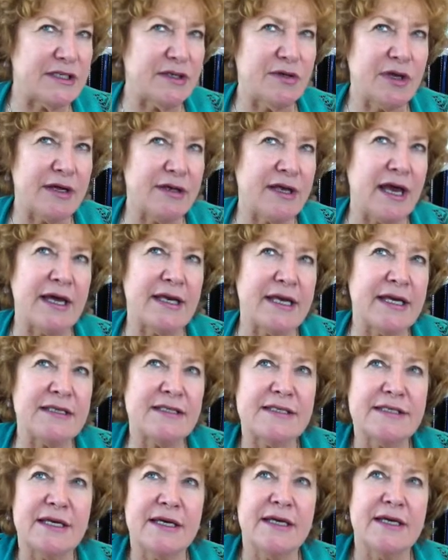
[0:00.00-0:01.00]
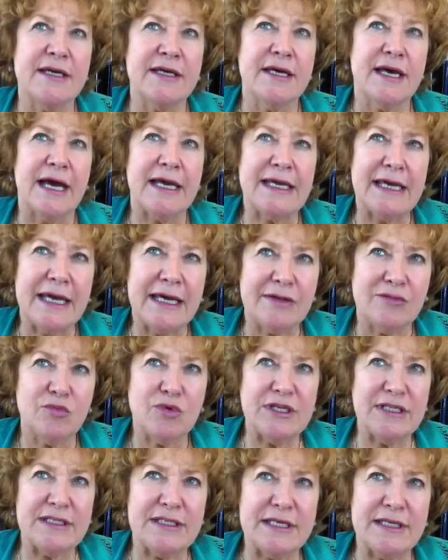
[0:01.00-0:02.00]
And I guess, again,
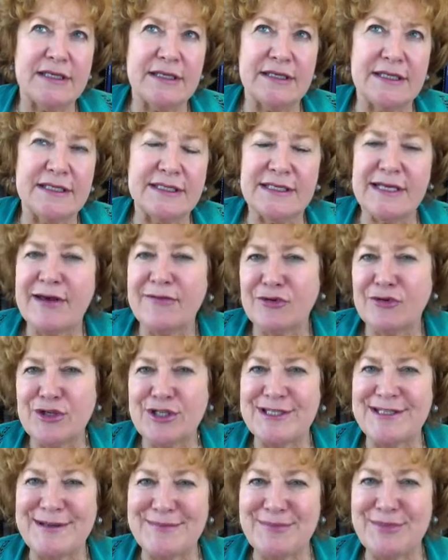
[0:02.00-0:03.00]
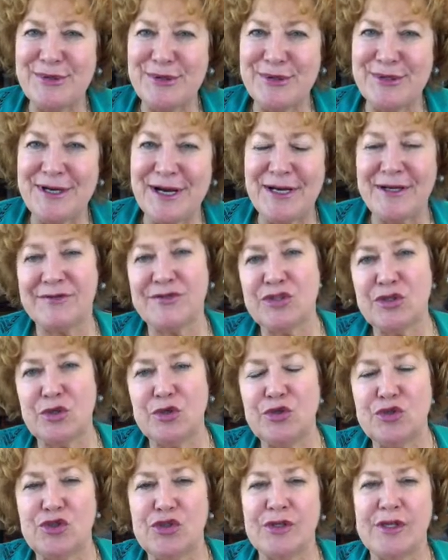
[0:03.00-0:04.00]
we see that it's never a simple kind of
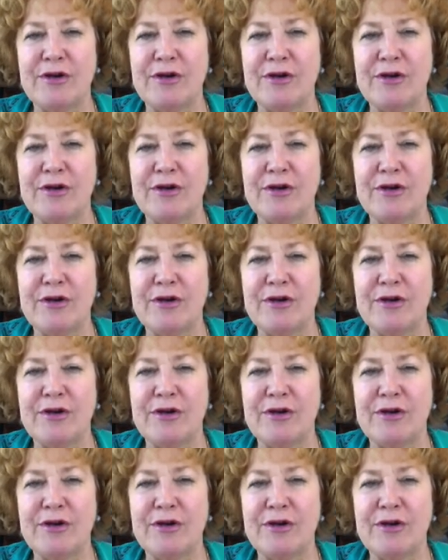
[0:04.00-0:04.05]
solution.